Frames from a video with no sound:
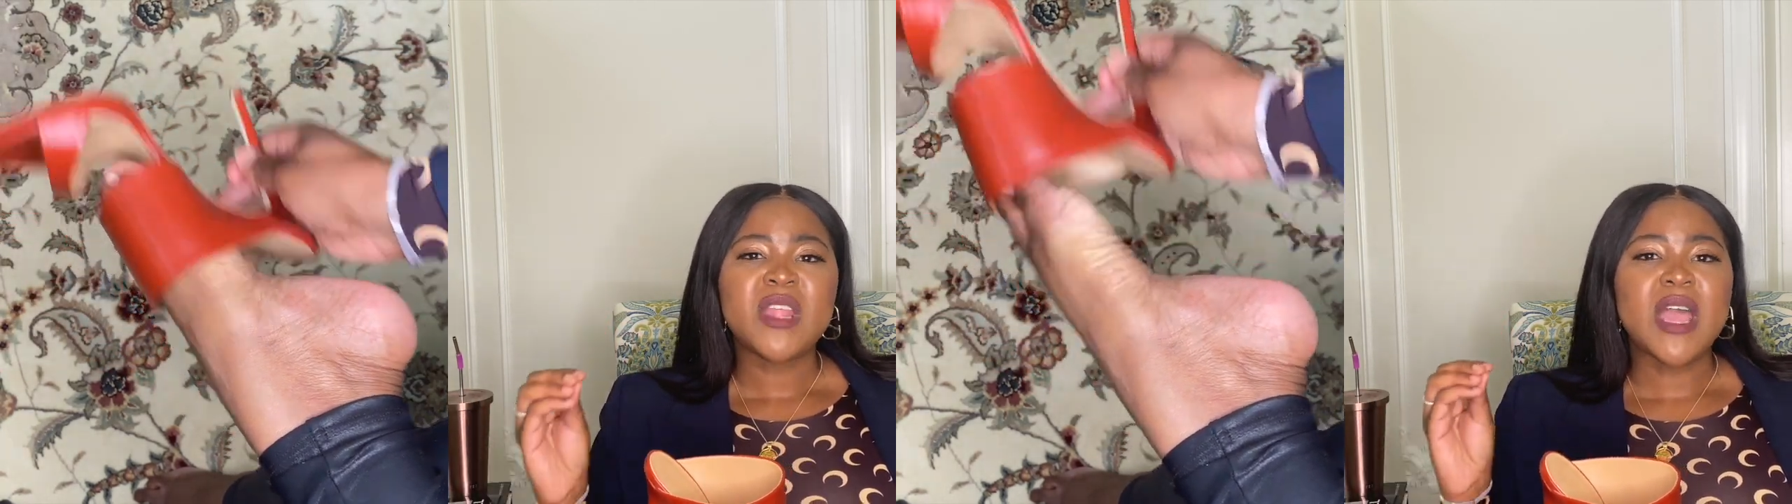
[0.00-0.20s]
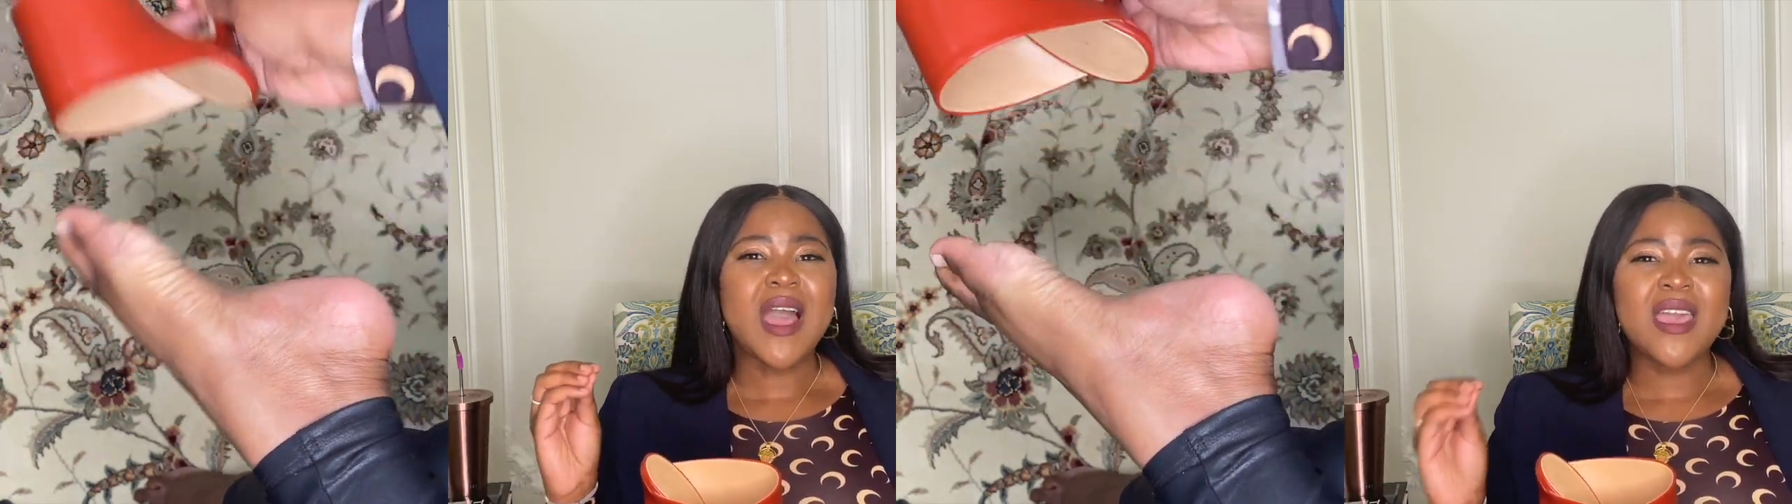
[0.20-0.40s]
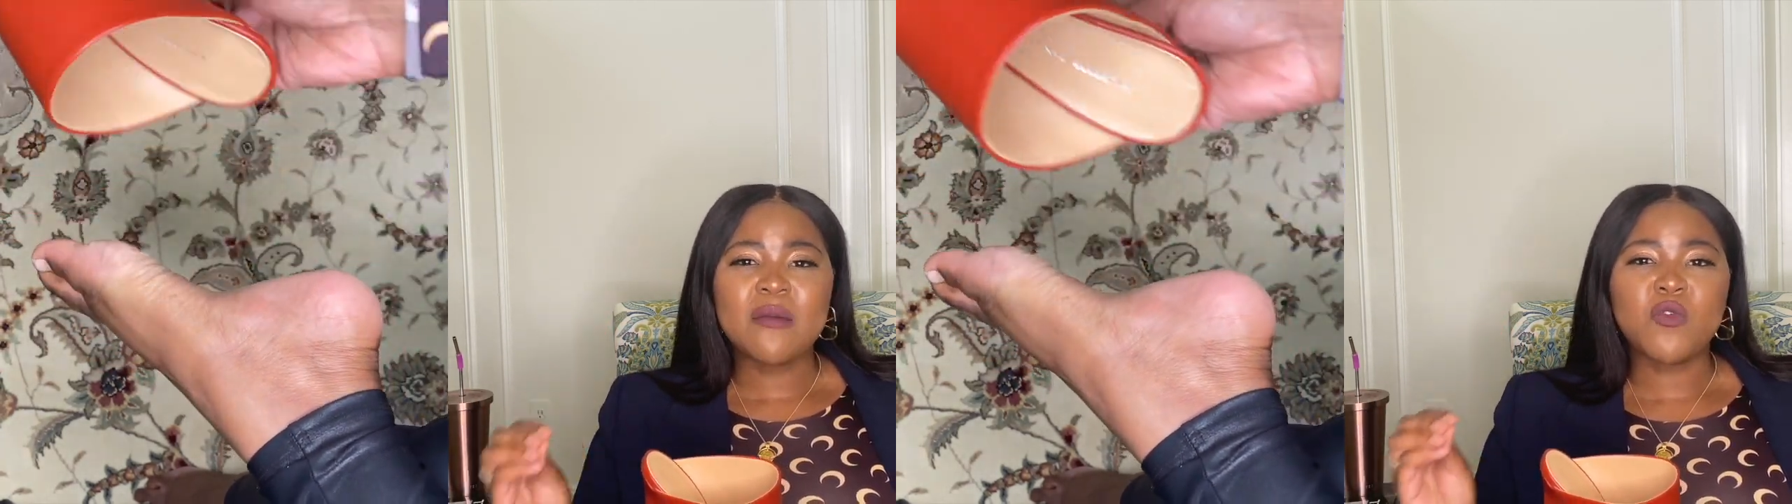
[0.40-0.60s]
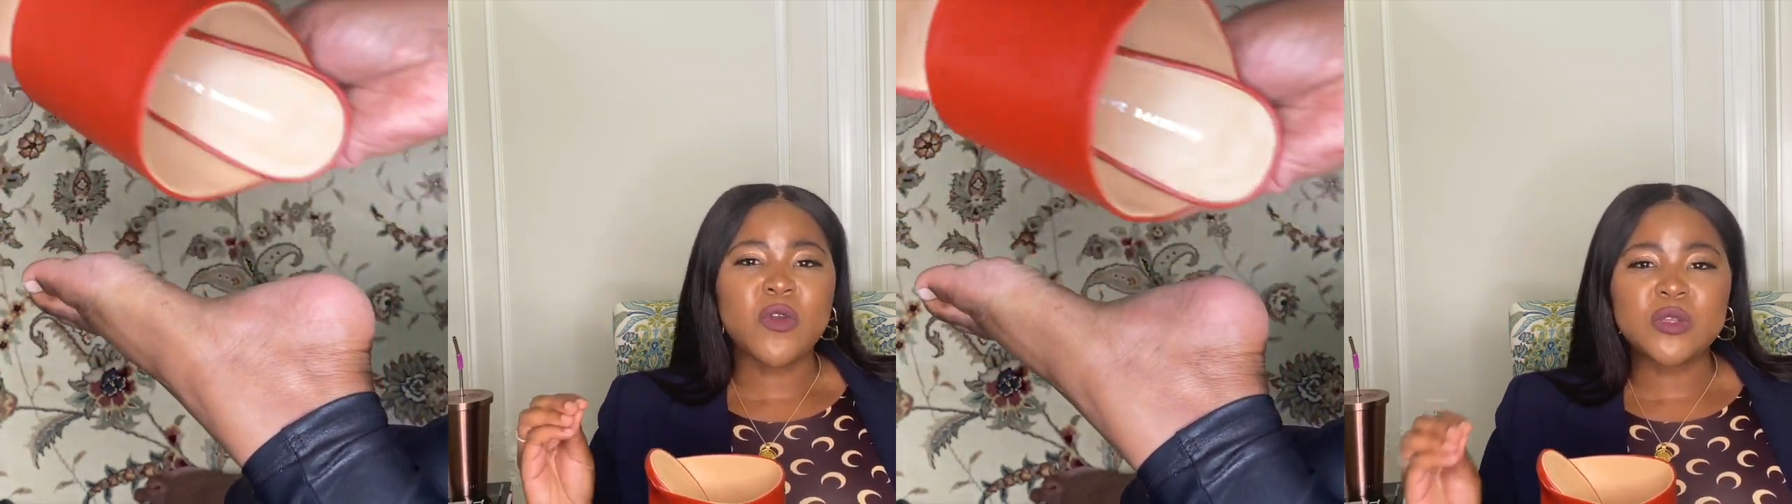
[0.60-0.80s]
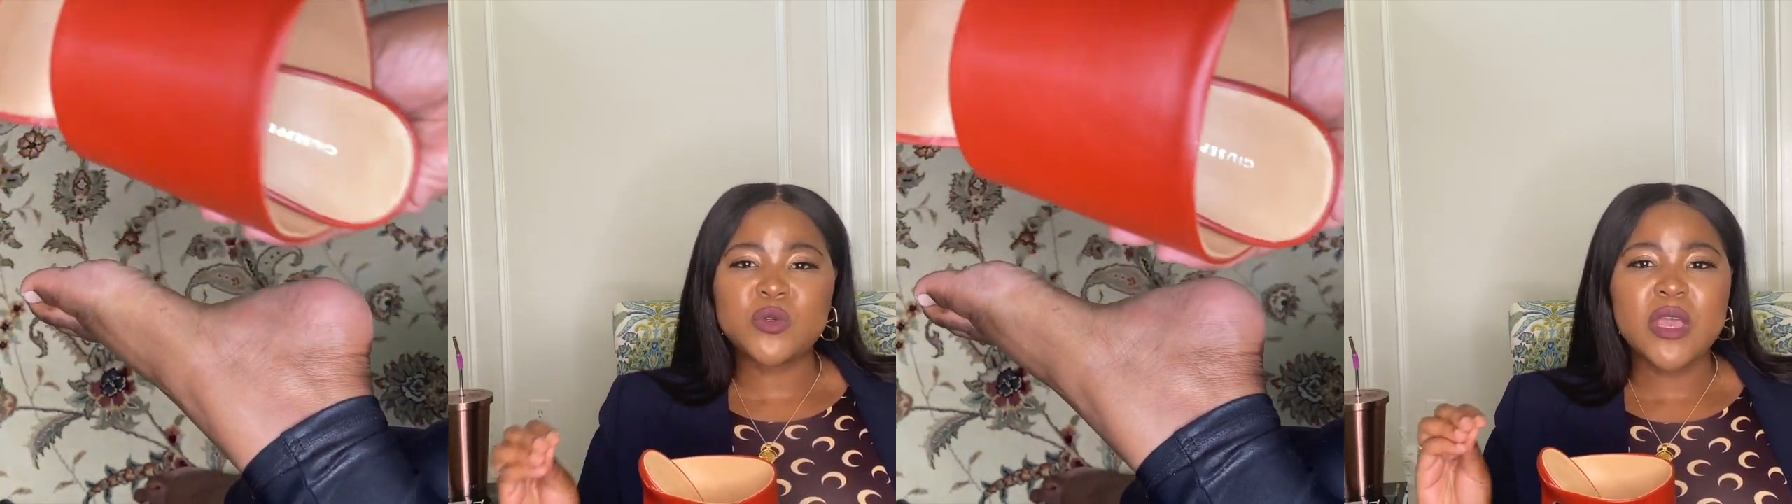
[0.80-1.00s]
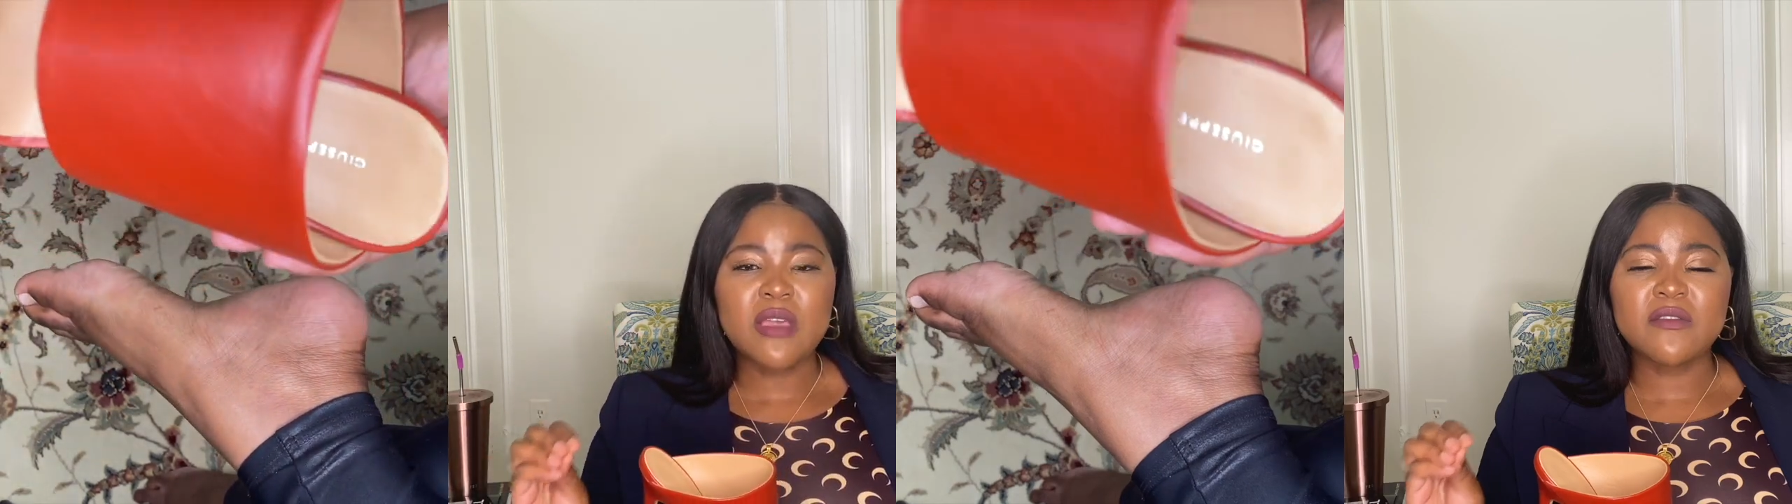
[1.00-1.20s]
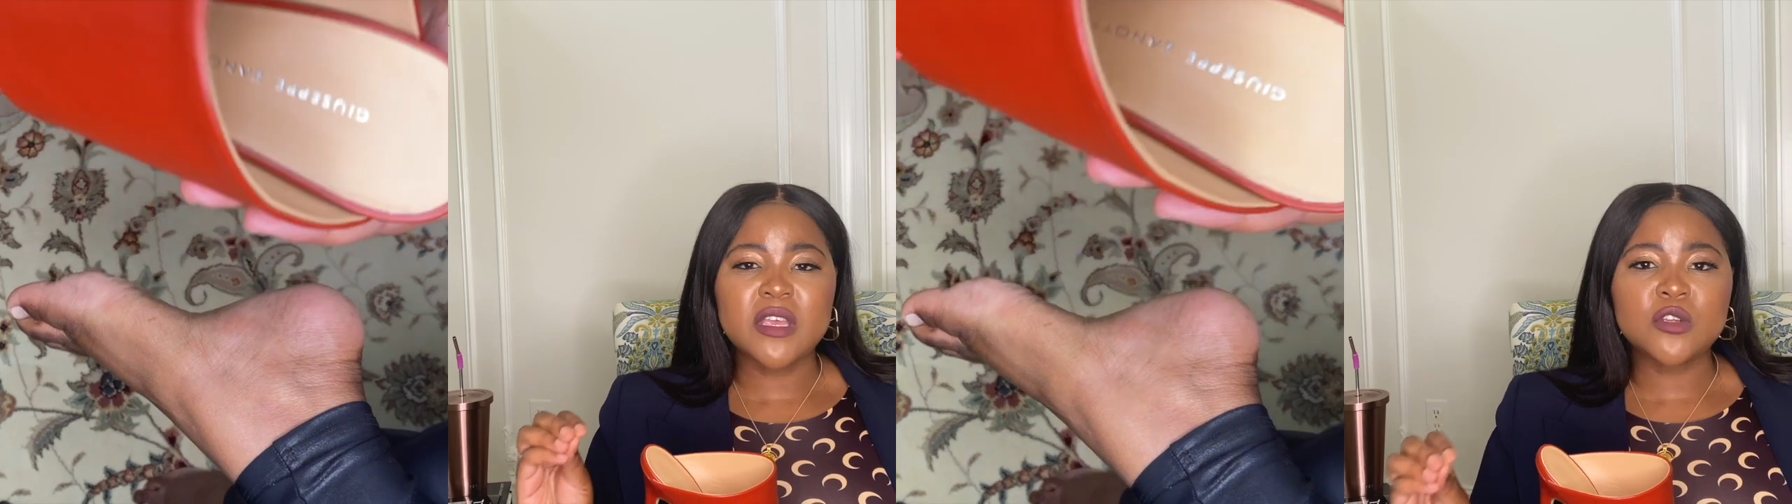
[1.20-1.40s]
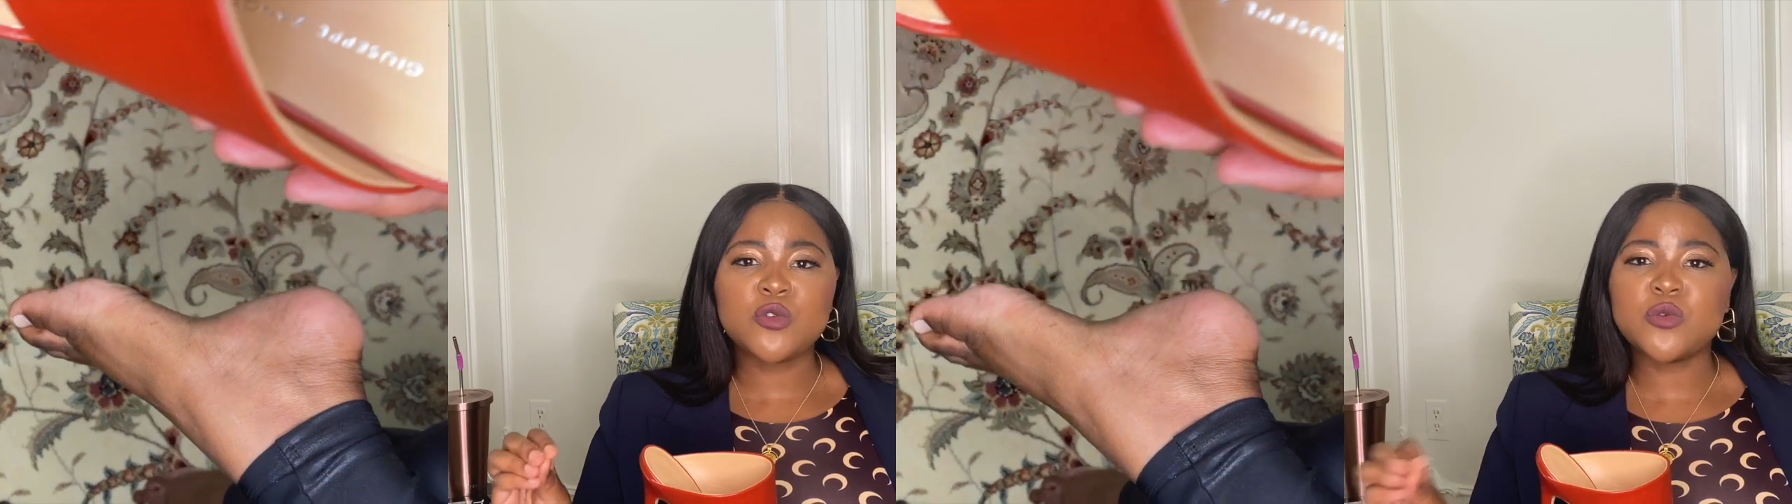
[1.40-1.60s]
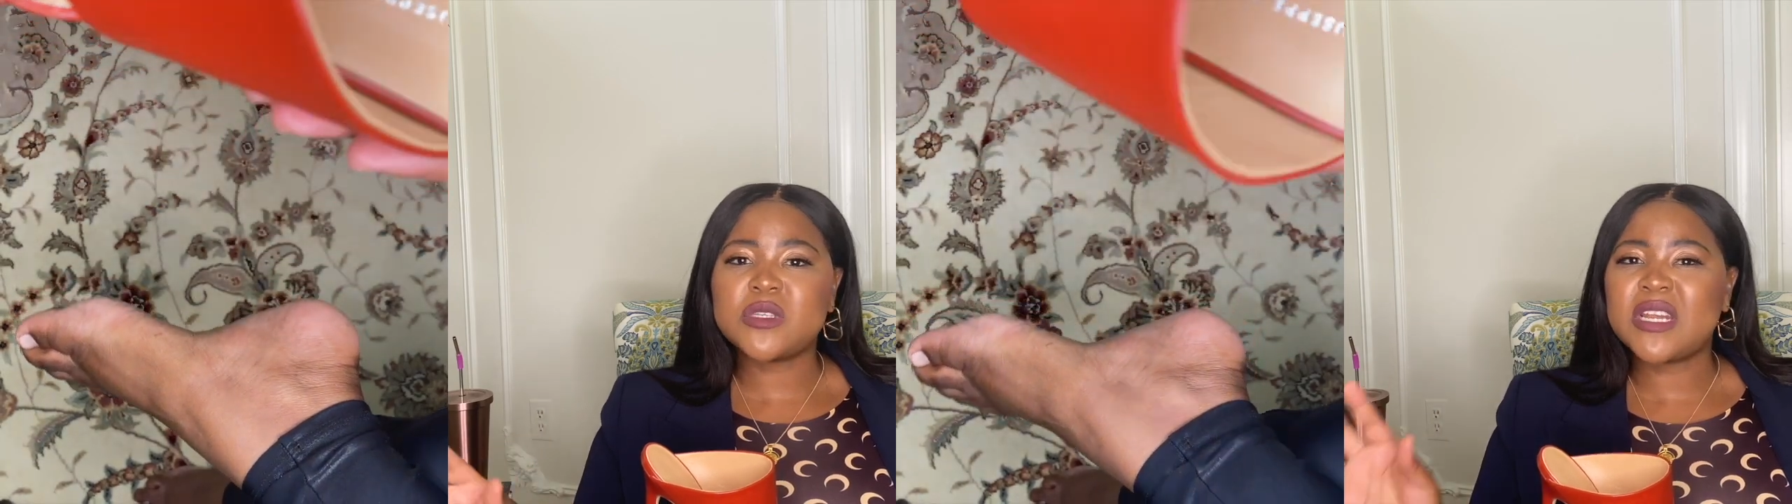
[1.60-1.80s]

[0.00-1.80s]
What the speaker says: I am going to have issues